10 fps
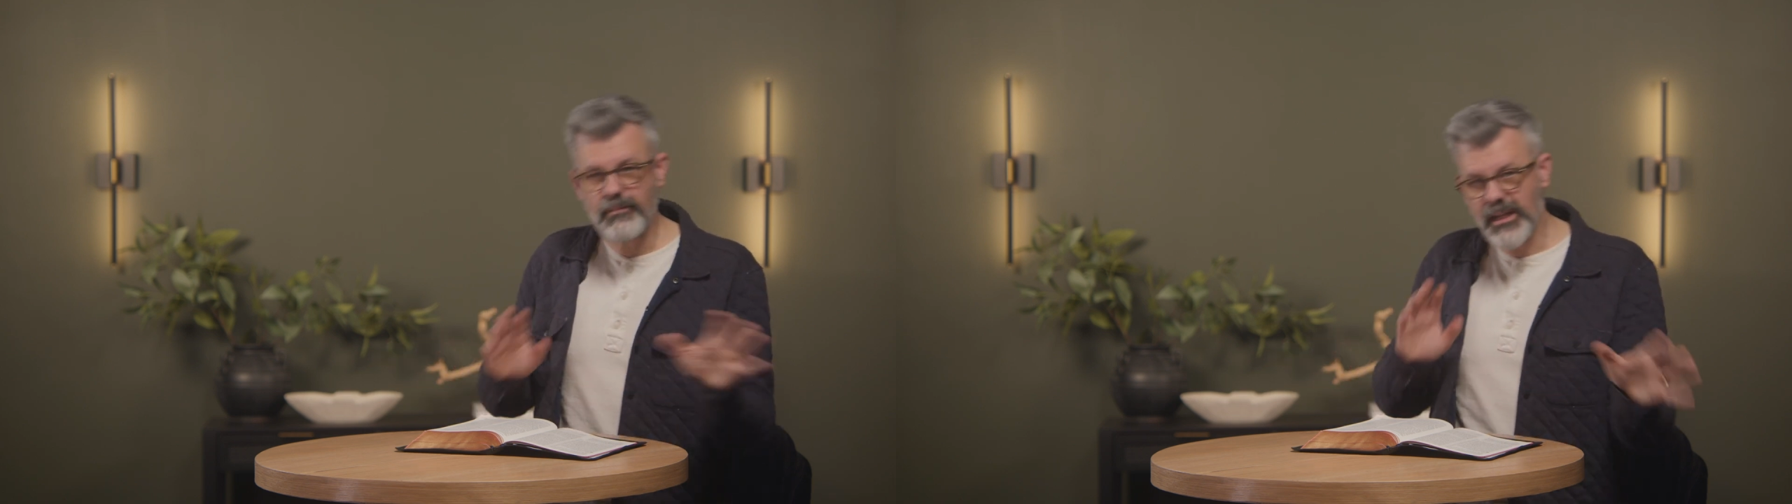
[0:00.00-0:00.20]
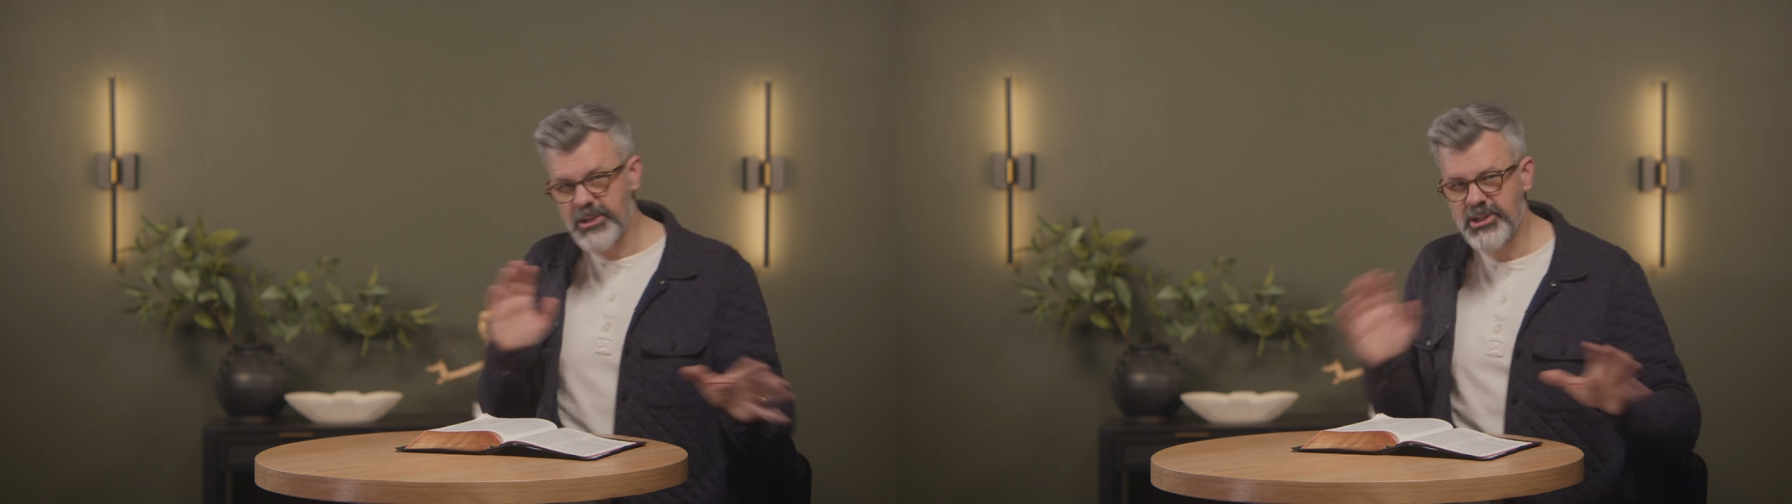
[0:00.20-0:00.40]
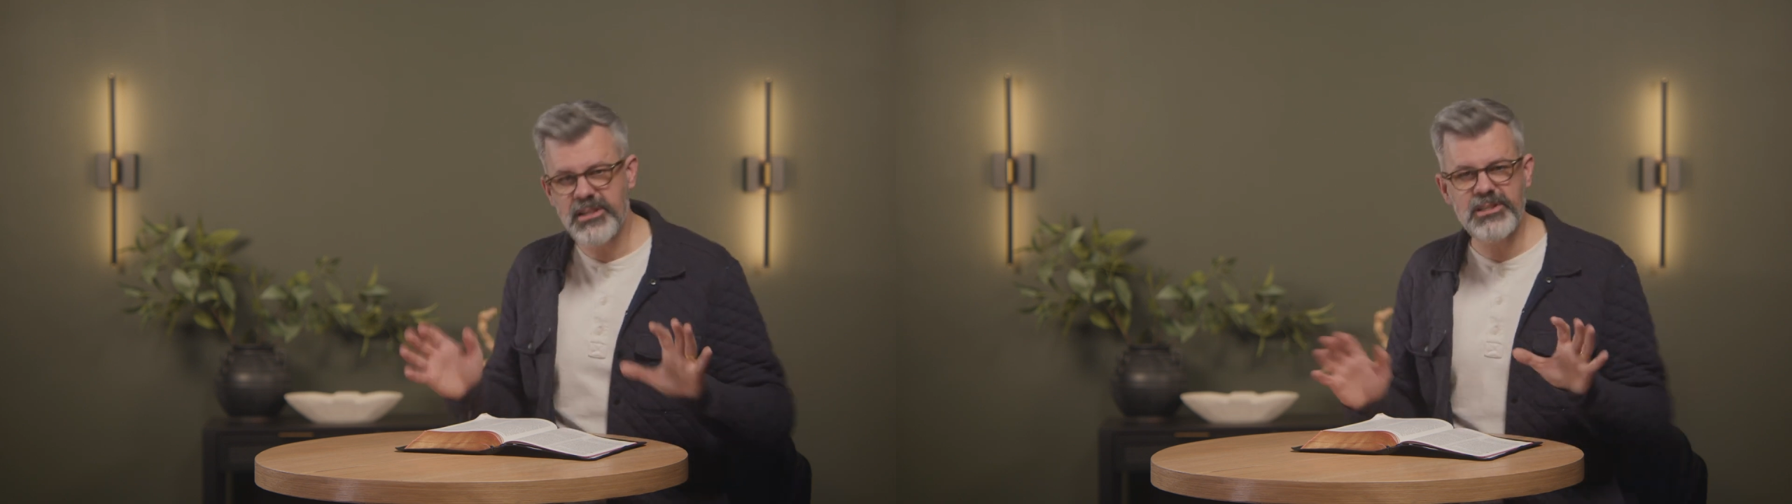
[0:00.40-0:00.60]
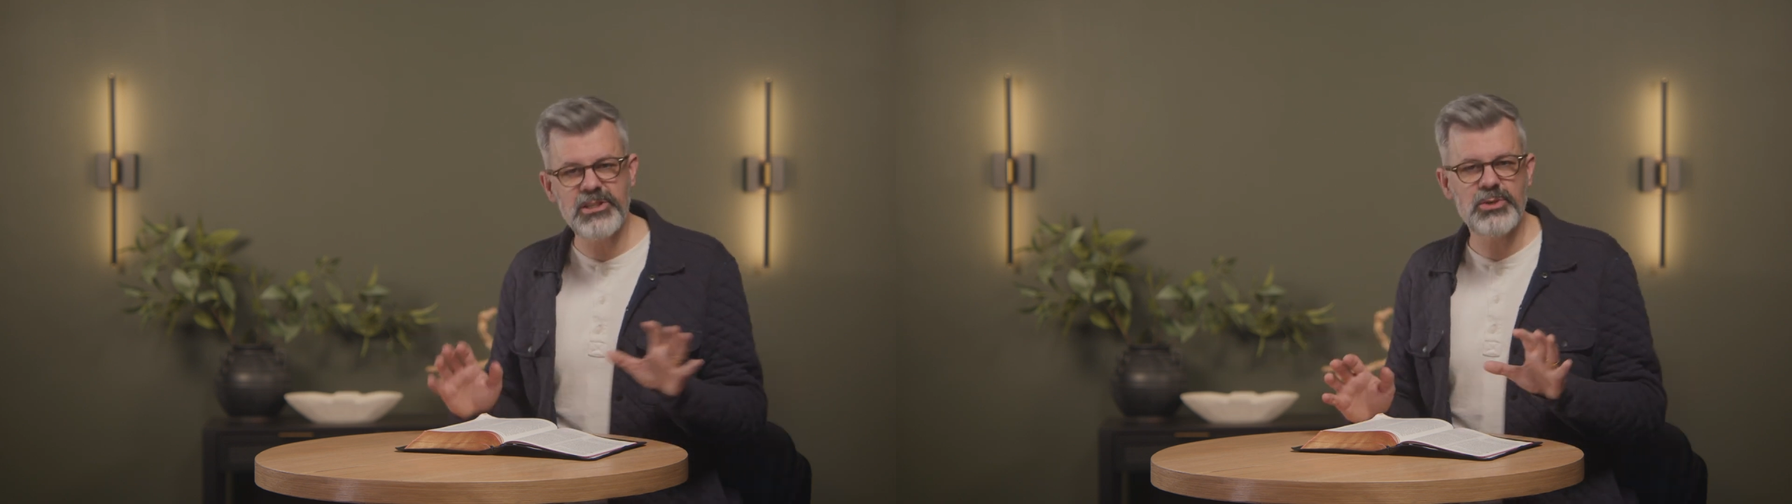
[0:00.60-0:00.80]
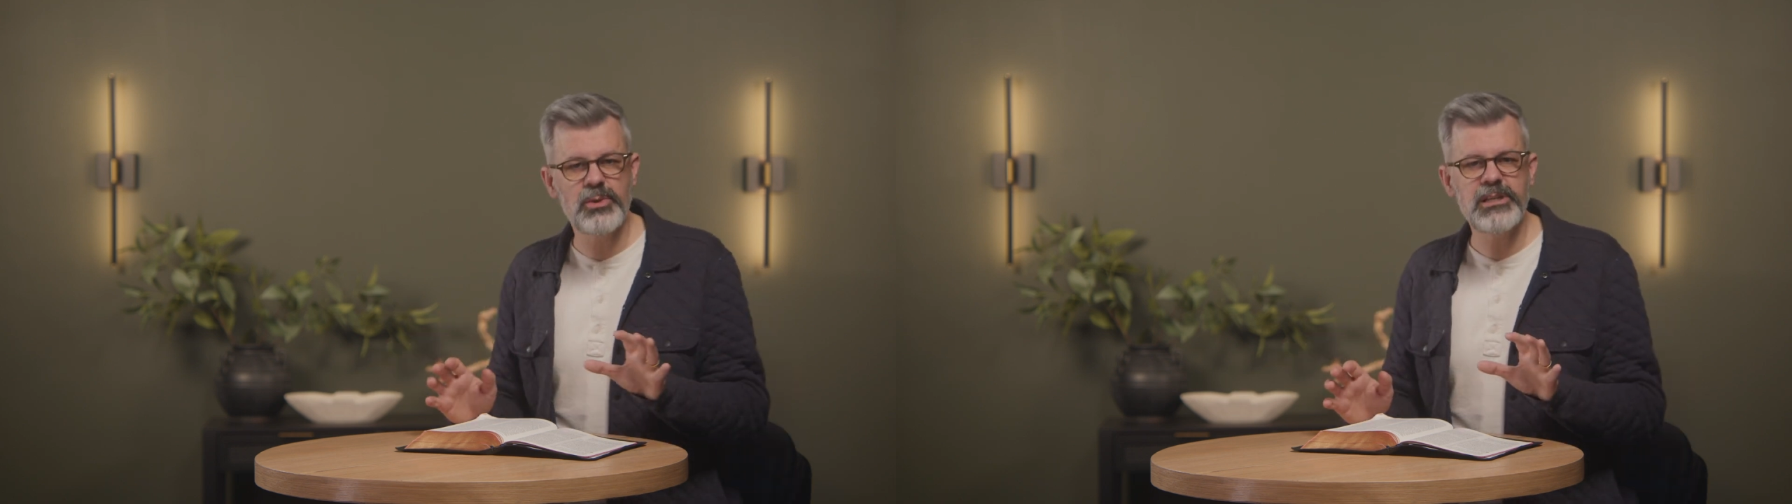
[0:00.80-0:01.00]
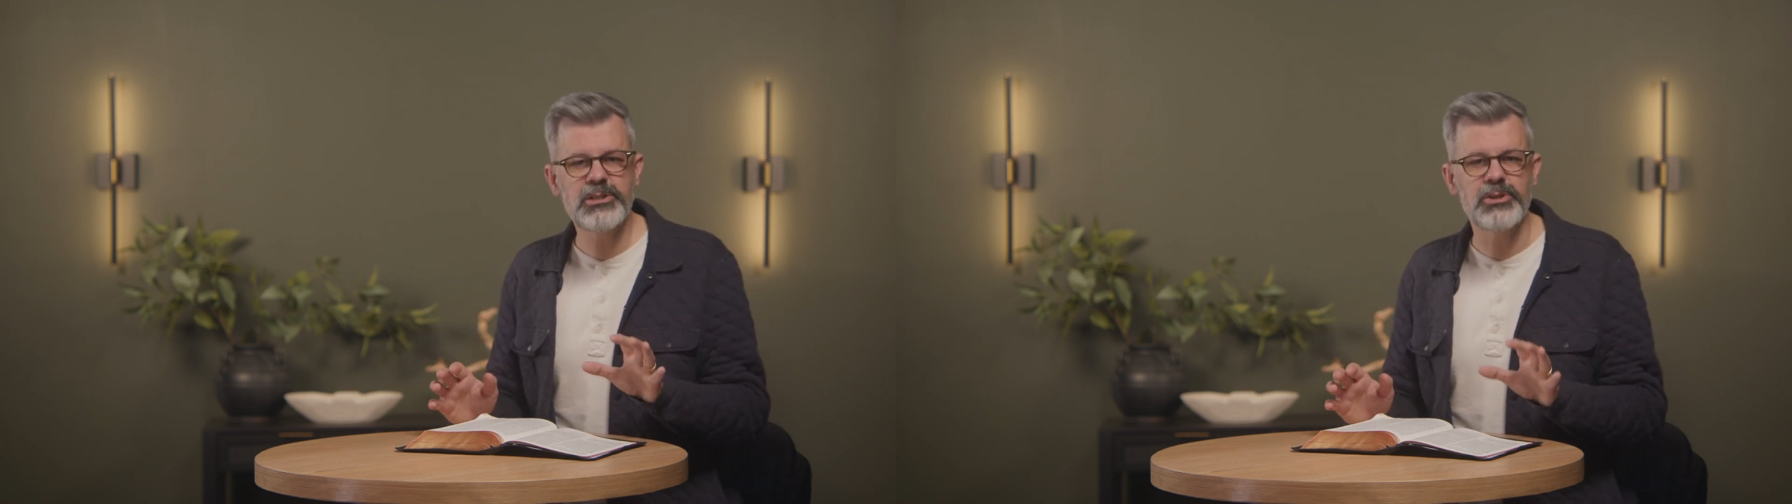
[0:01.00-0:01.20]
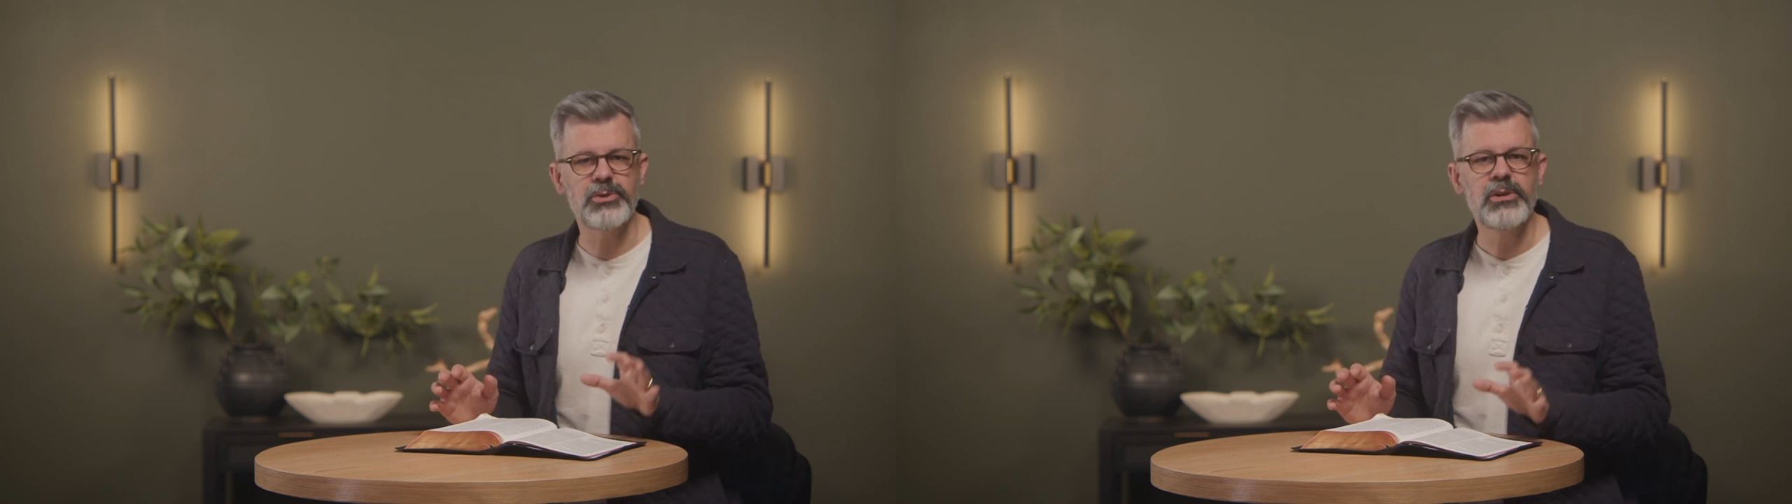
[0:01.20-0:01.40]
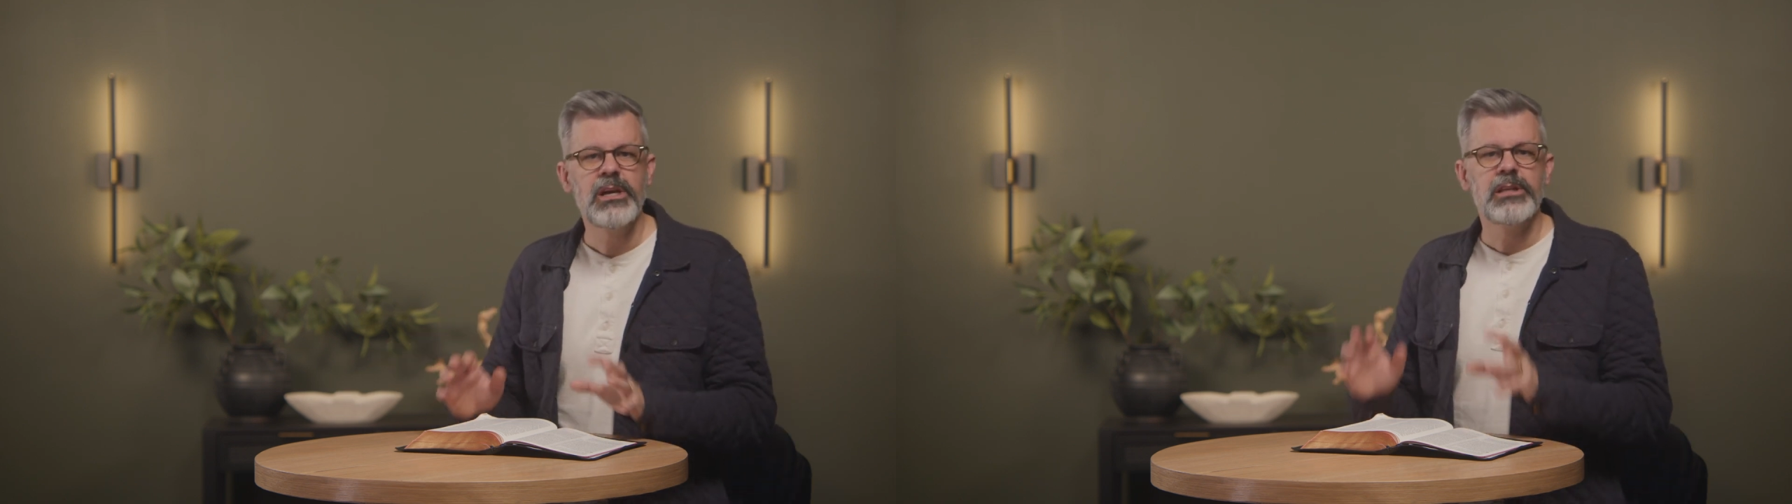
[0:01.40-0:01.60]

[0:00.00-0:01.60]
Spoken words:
In Genesis 22,